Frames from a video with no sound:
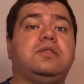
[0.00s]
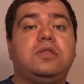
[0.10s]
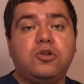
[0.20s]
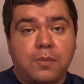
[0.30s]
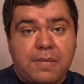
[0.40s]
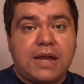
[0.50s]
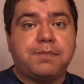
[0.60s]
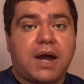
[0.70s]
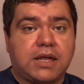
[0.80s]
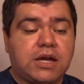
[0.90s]
your main
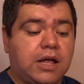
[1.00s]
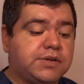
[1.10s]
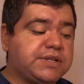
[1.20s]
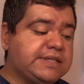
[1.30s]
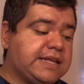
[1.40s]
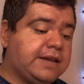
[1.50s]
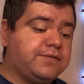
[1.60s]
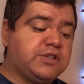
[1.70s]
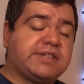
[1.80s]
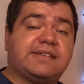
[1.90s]
body colors instead of
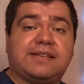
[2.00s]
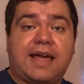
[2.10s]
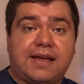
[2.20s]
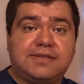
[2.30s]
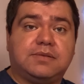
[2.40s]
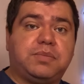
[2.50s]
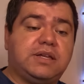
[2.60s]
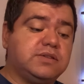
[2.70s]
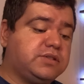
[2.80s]
just as an accent piece.